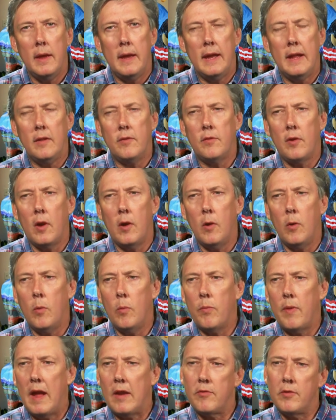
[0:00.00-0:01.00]
And
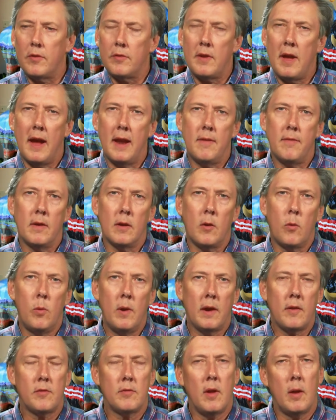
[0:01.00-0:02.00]
so that's just kind of a
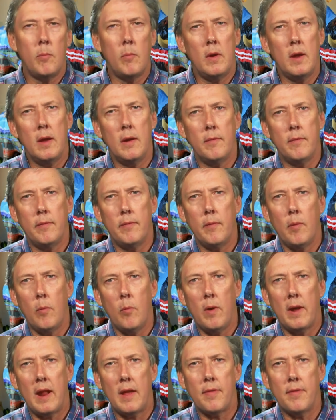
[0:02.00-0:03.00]
quick summary of
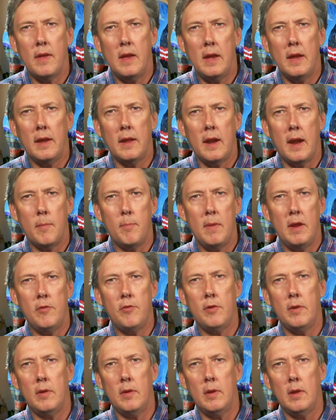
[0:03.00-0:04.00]
what I think. And I'd
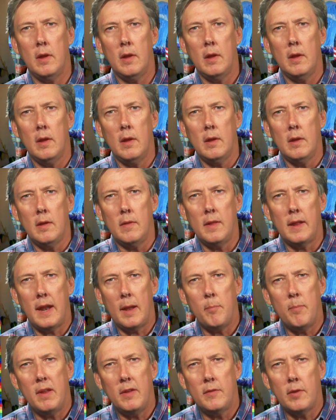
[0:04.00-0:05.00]
mentioned that
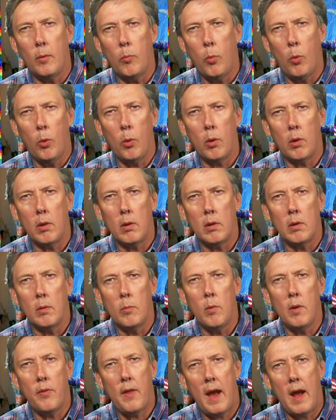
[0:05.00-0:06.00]
I'd been to war
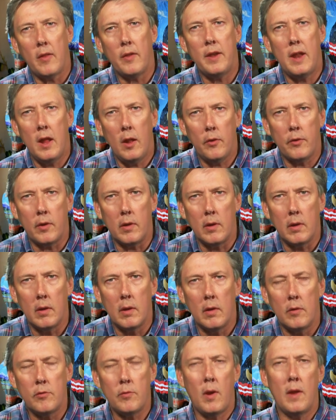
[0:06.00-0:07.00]
with Alan Elder.
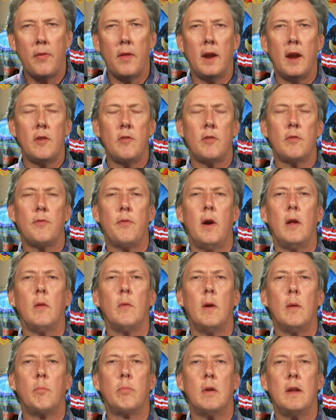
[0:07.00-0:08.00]
So I thought I'd just
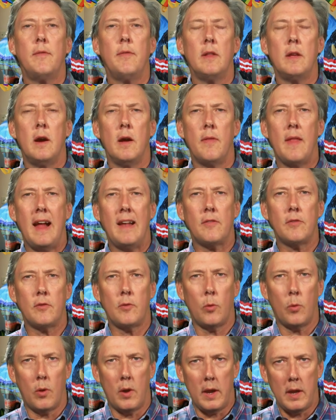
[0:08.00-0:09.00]
follow up briefly on that
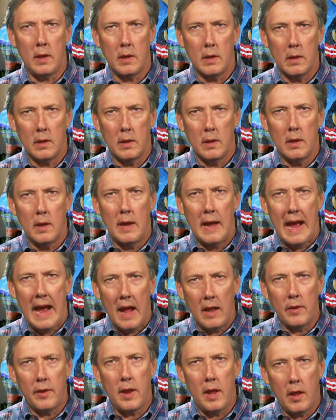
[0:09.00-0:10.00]
story.
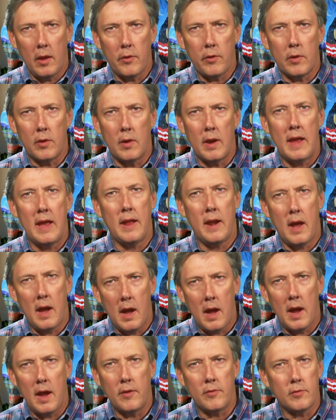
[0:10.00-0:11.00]
Alan Elder and
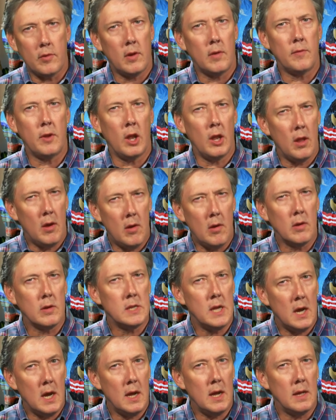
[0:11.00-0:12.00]
I served a long
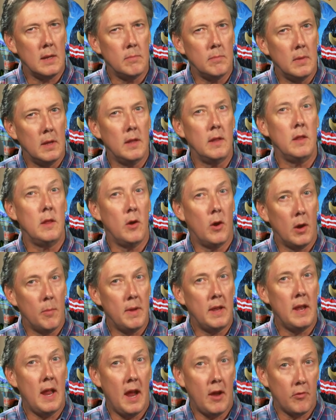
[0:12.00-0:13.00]
time in the
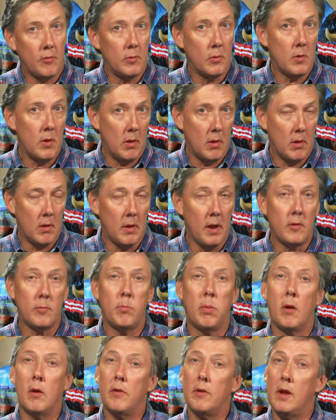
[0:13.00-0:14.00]
Army National Guard as
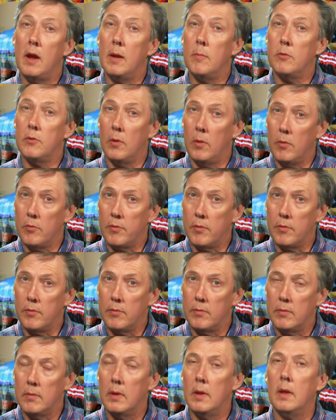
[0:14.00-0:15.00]
part-time
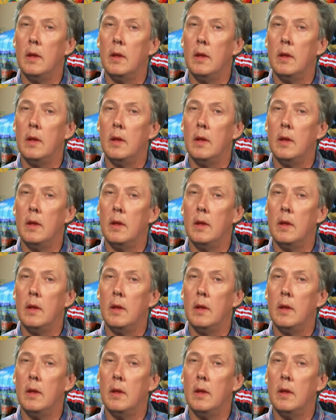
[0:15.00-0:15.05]
soldiers.